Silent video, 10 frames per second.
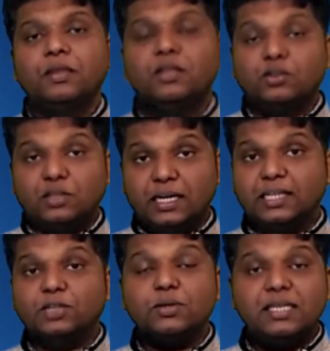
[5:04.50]
So
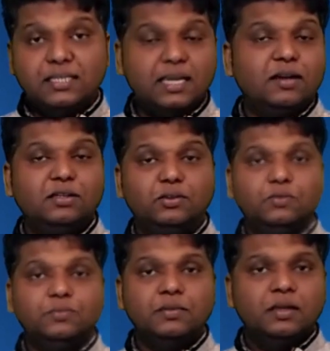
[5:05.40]
32 is equal
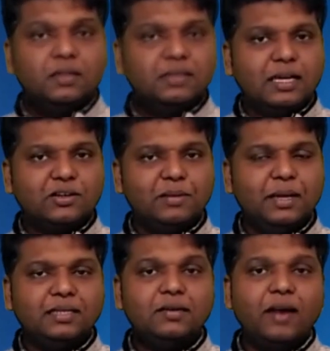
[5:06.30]
to that
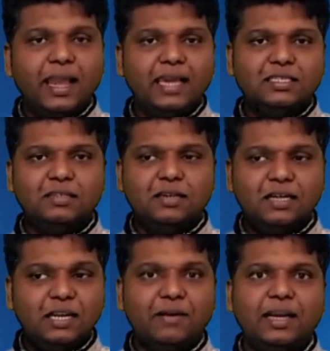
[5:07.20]
remainder 8
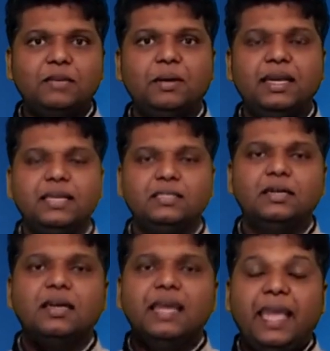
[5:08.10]
divided by 8.
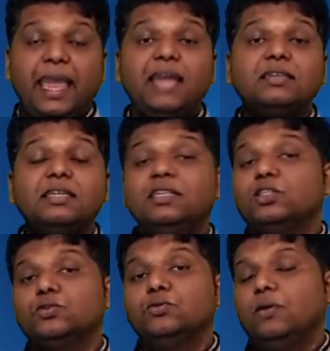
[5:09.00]
8
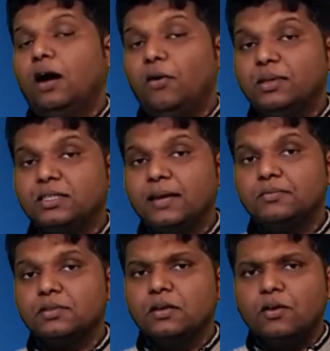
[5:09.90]
into how much
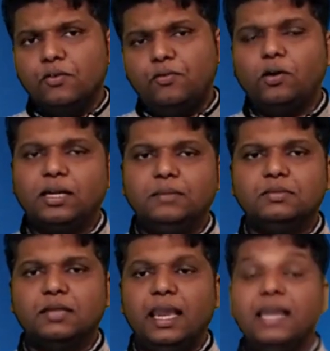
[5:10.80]
times? 4
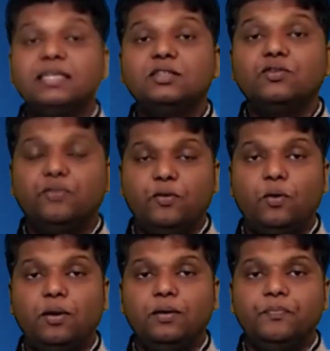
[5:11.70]
times. 8 into
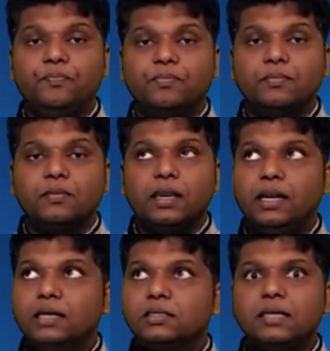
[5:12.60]
4.
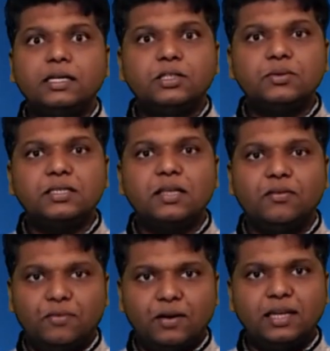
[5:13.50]
It's 32
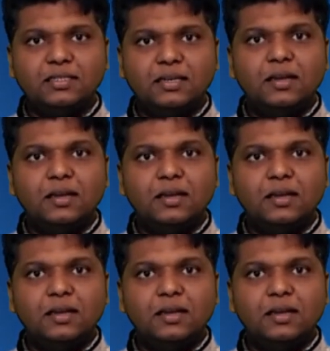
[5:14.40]
itself, right?